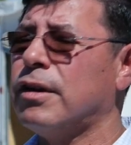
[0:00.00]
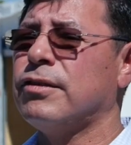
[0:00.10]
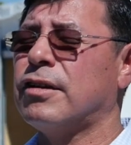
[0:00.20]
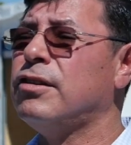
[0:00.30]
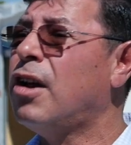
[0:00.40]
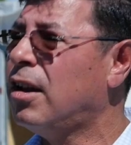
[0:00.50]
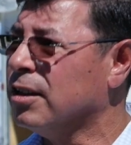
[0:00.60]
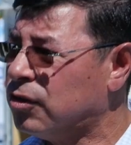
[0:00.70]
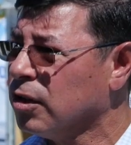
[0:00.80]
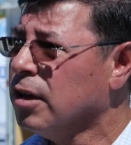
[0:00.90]
is
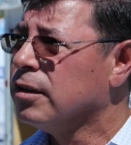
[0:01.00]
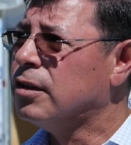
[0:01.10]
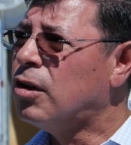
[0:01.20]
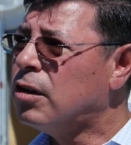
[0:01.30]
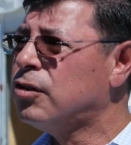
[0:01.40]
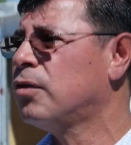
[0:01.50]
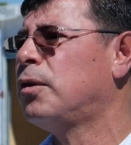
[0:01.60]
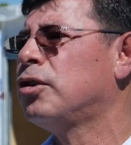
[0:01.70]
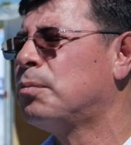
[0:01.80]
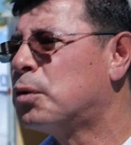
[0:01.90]
knowledge. The knowledge of
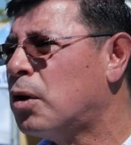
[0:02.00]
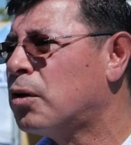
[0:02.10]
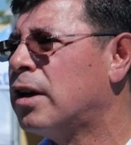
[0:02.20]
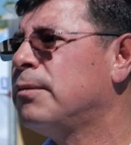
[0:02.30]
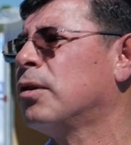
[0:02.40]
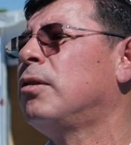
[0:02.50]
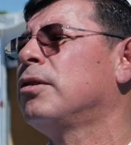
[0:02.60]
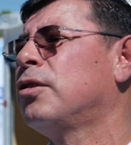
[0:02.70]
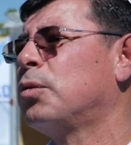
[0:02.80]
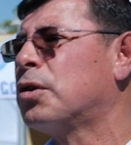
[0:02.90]
all the programs, all
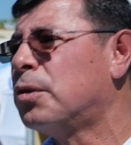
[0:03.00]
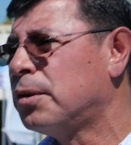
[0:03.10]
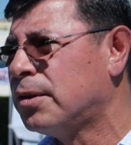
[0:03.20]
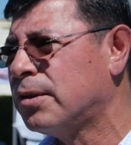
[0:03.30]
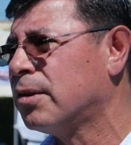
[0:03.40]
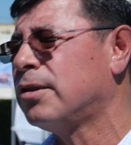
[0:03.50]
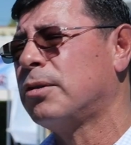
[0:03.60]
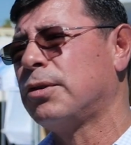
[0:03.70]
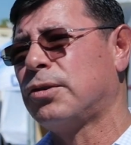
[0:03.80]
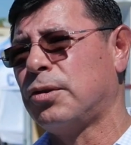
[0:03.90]
the resources, all the
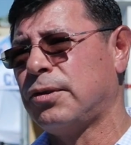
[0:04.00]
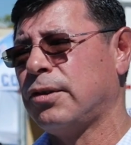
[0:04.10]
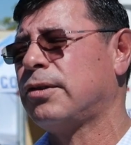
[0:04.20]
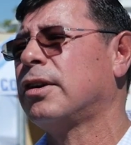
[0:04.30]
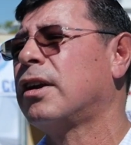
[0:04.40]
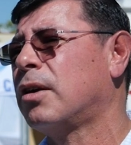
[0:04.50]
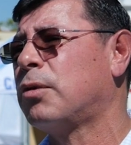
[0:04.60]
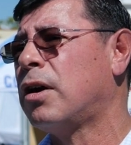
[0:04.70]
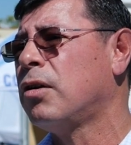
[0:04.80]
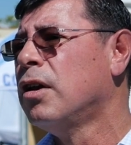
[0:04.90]
resources that are
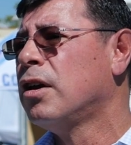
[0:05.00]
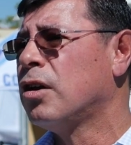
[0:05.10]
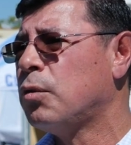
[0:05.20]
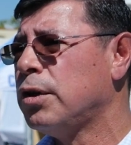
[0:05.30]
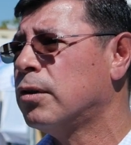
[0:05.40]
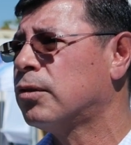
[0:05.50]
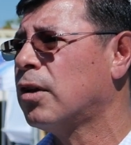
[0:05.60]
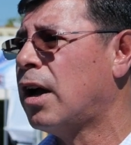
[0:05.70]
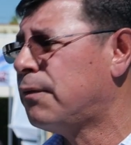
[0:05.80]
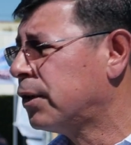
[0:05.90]
around. And we also
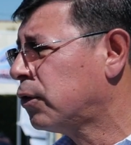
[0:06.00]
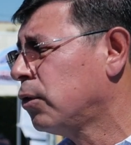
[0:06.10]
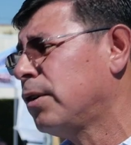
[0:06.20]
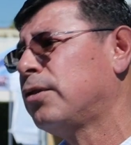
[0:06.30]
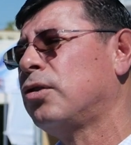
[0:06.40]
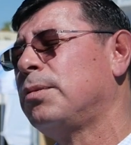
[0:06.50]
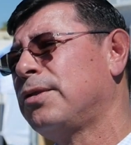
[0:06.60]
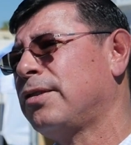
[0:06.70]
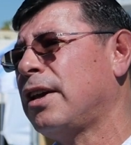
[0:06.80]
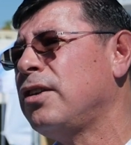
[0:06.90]
have our social
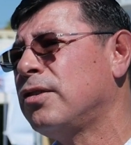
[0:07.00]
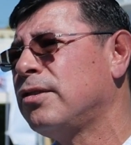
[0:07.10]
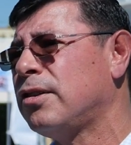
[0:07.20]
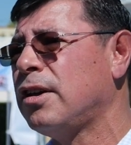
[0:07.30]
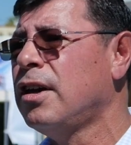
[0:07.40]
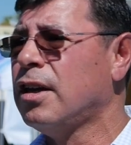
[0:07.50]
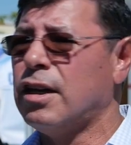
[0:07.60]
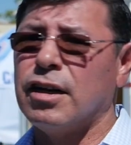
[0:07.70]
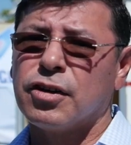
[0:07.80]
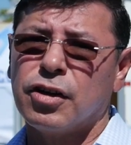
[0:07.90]
services agency
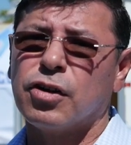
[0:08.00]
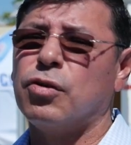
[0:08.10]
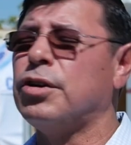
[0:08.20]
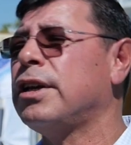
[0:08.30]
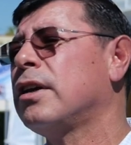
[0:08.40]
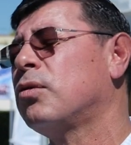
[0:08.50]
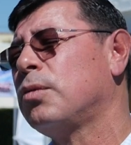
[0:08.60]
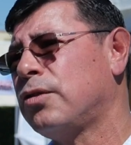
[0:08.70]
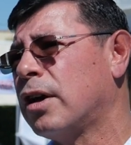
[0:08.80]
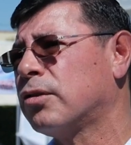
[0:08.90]
and our care coordinator,
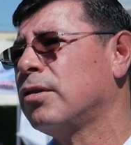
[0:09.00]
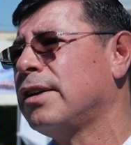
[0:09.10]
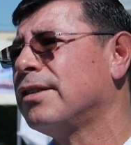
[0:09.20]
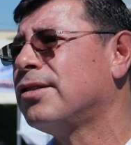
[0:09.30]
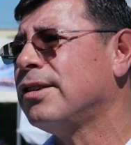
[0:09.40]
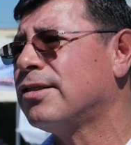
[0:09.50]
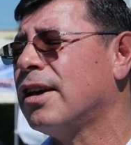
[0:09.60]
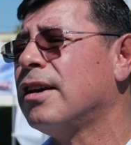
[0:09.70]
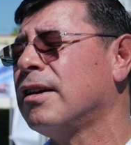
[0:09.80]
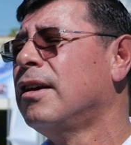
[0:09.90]
which actually assists
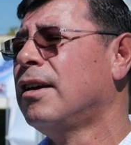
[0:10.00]
in